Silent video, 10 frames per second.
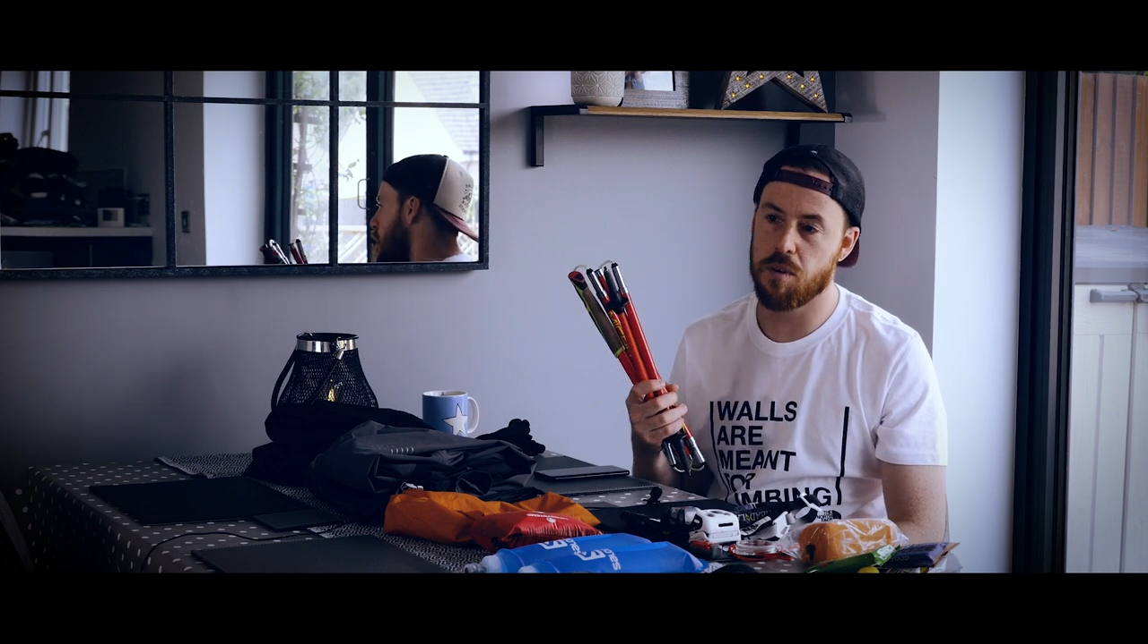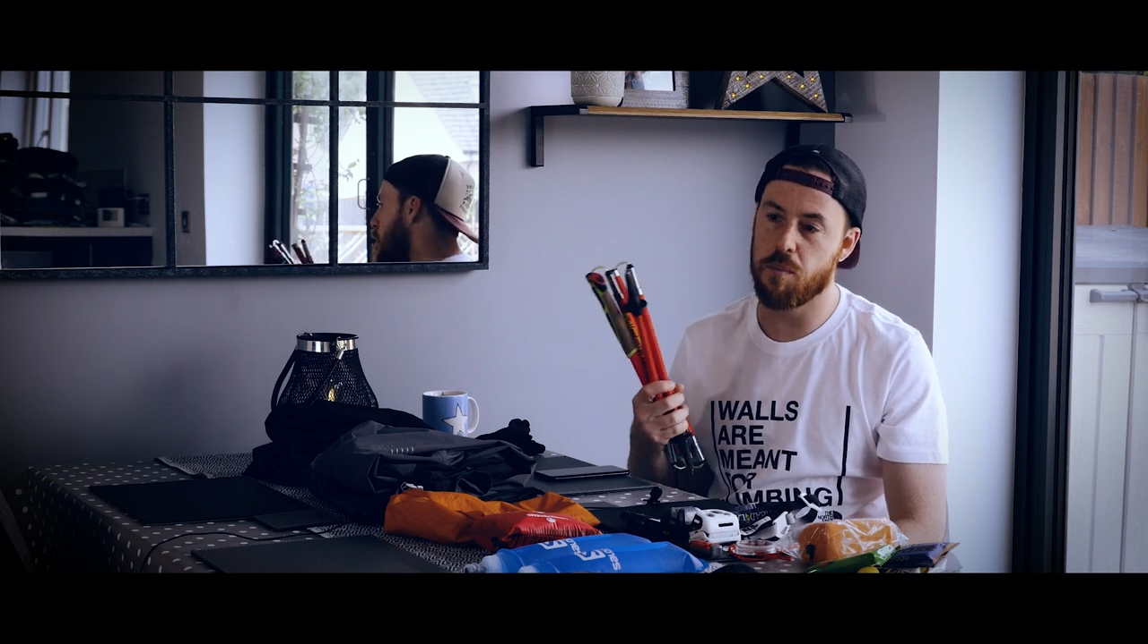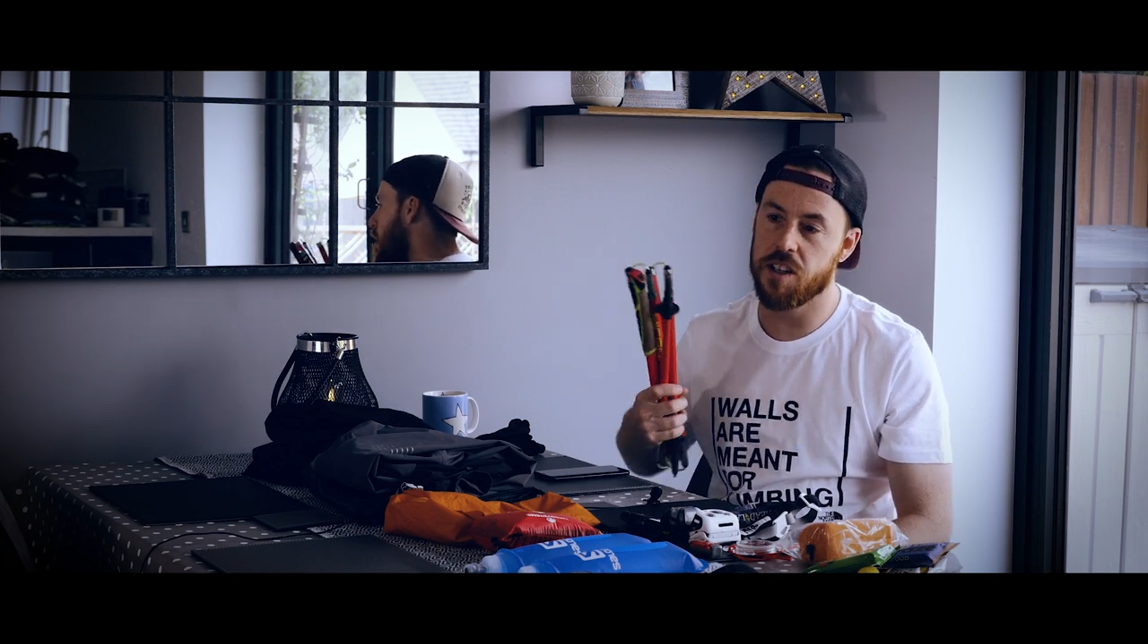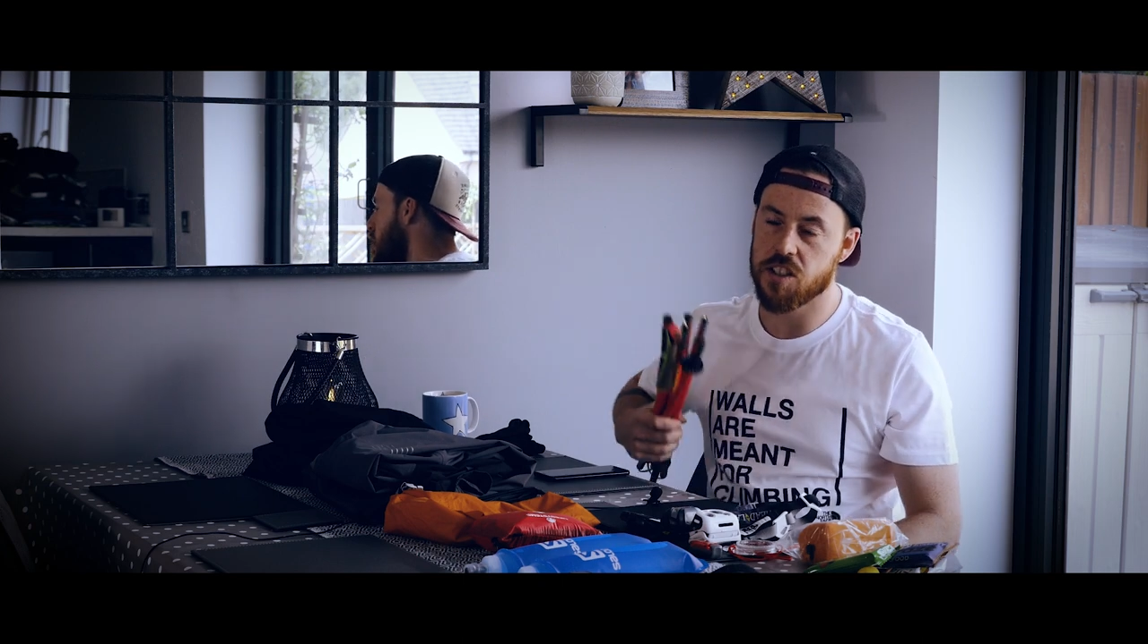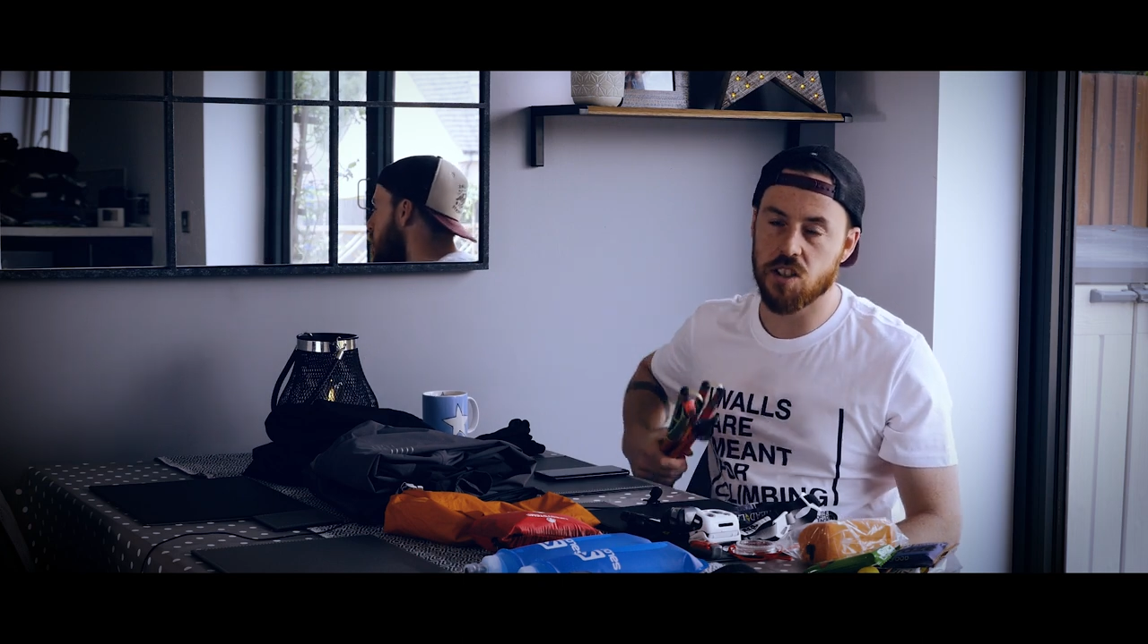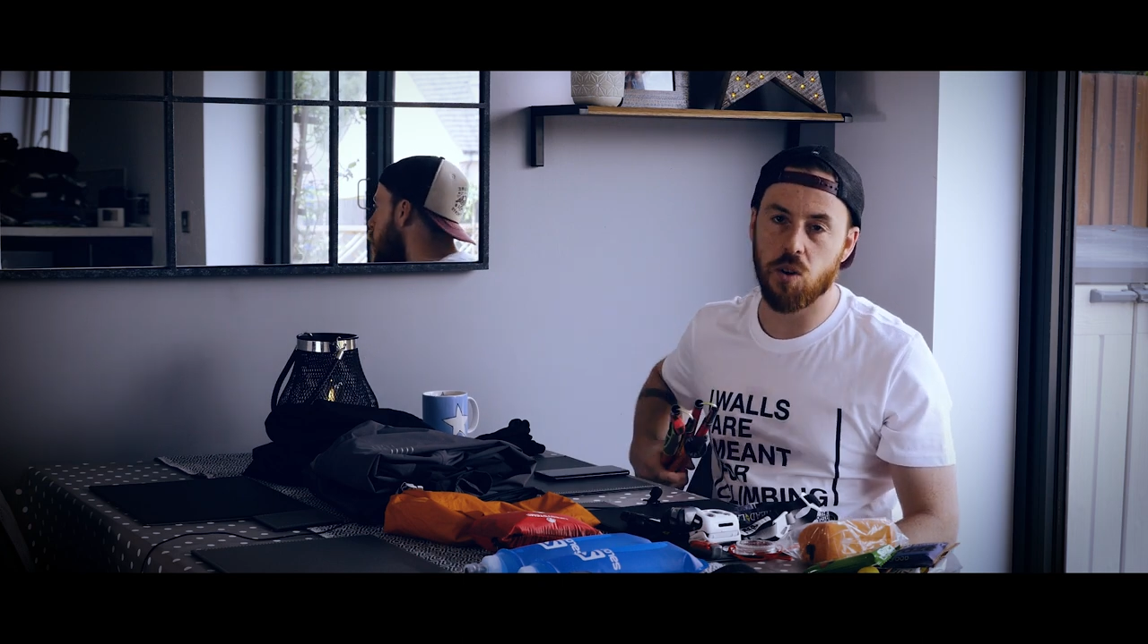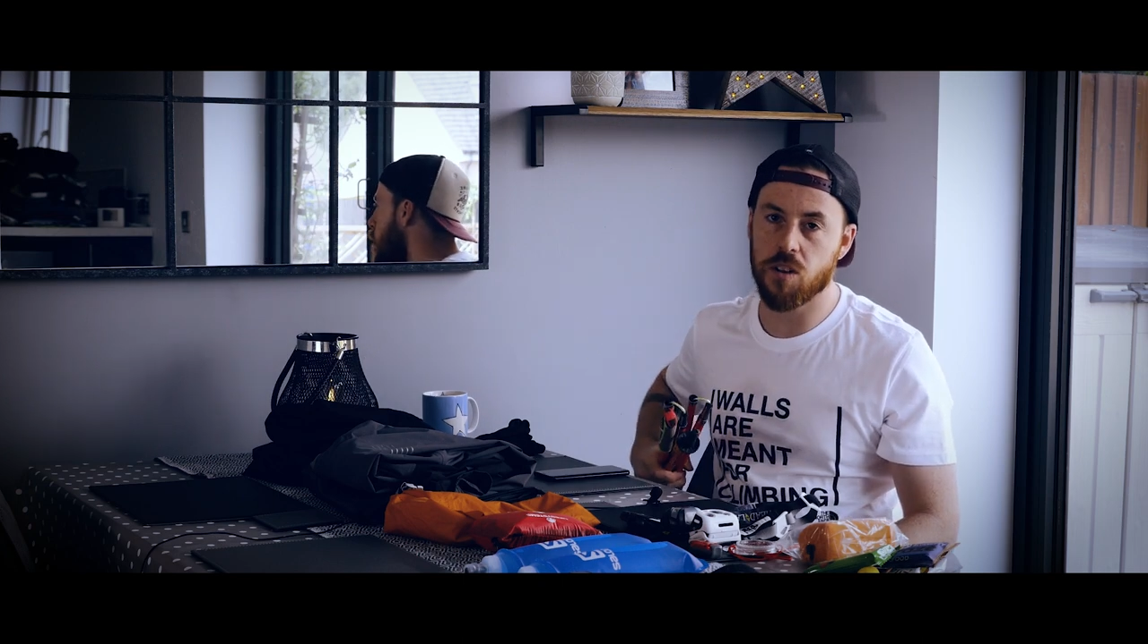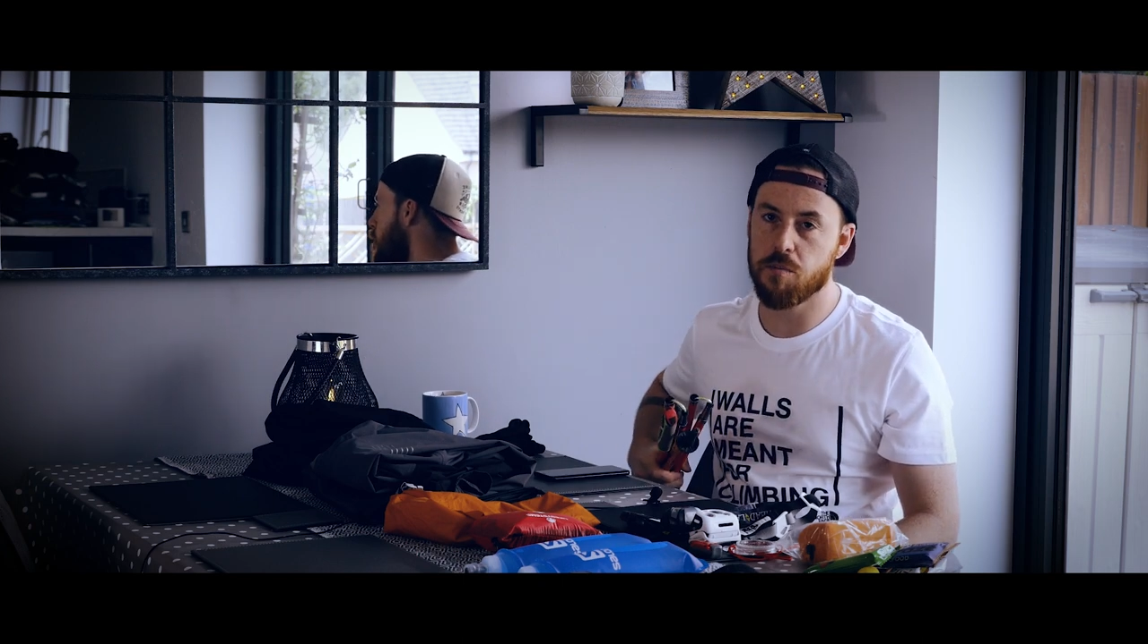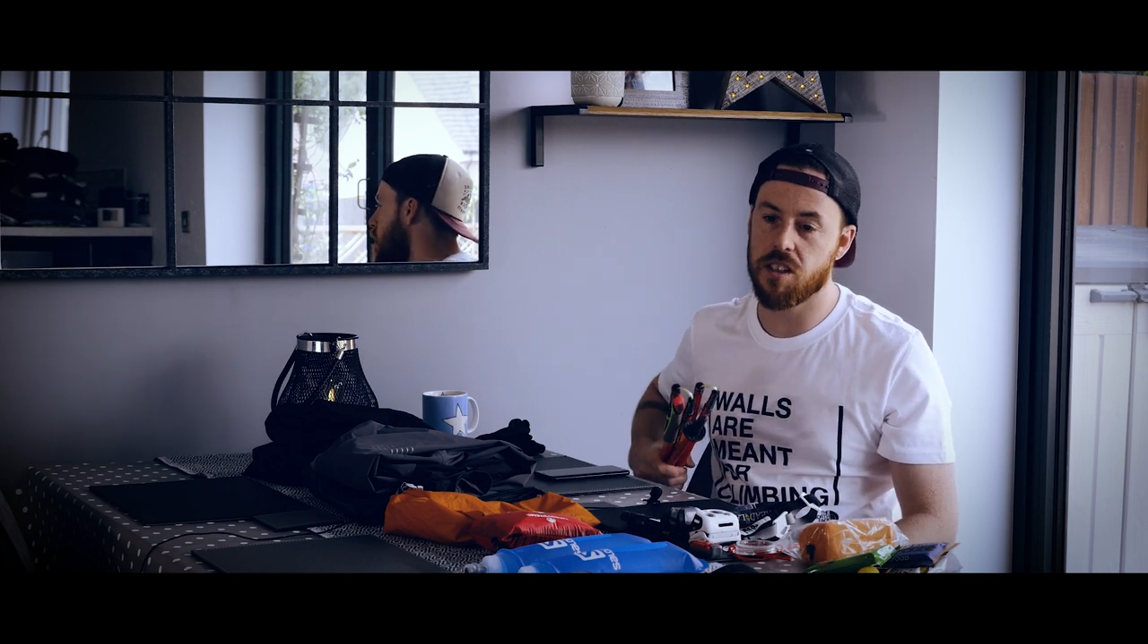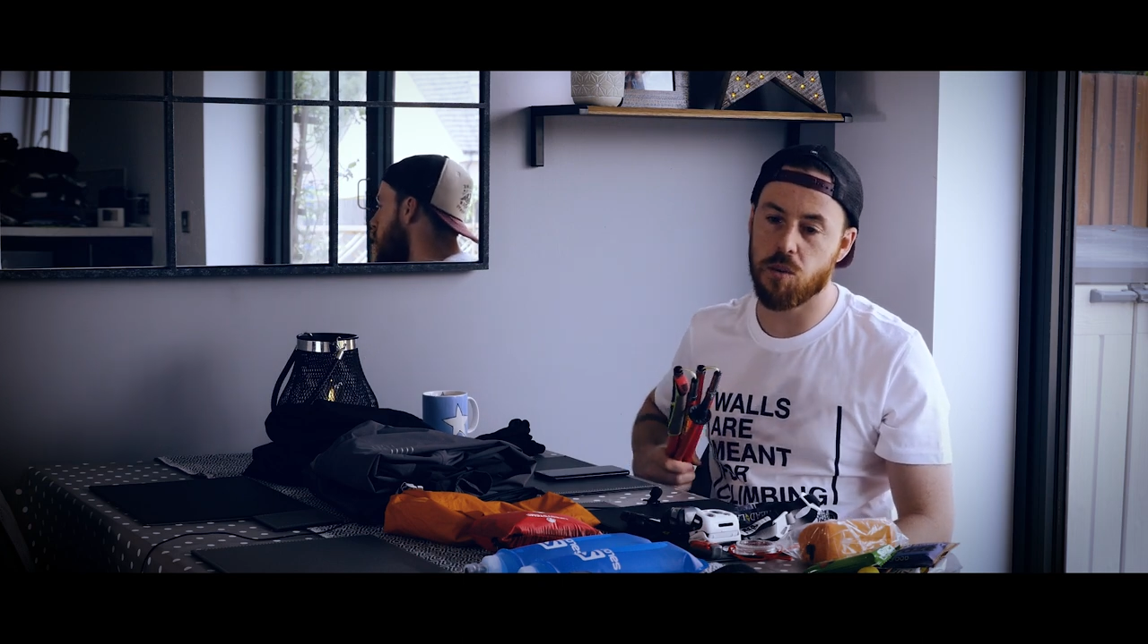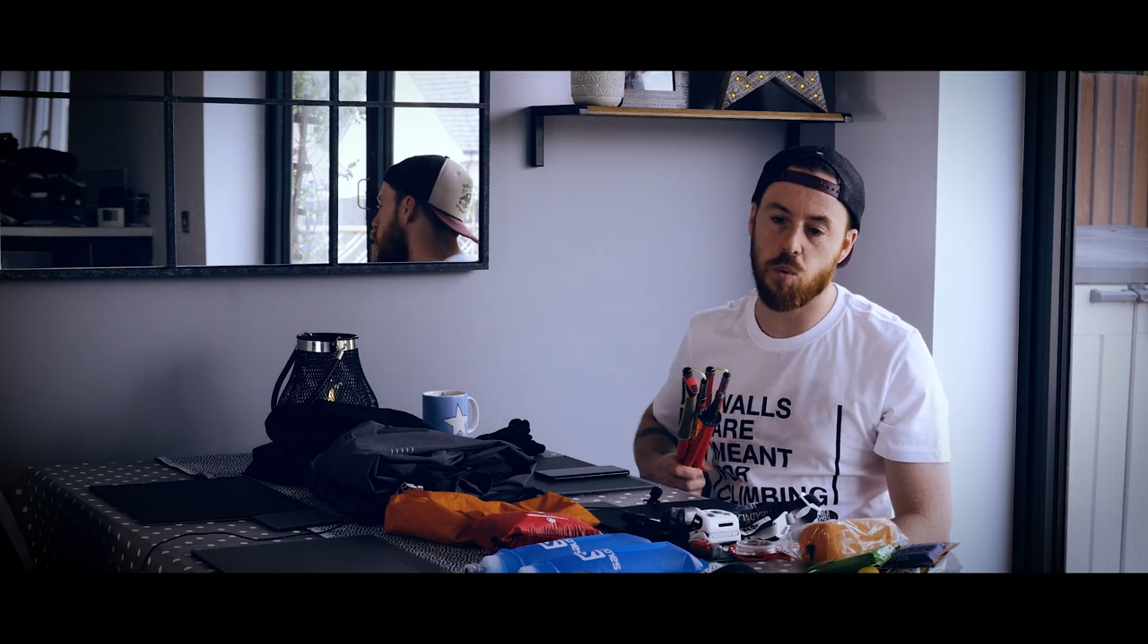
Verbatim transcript: I might just hold them in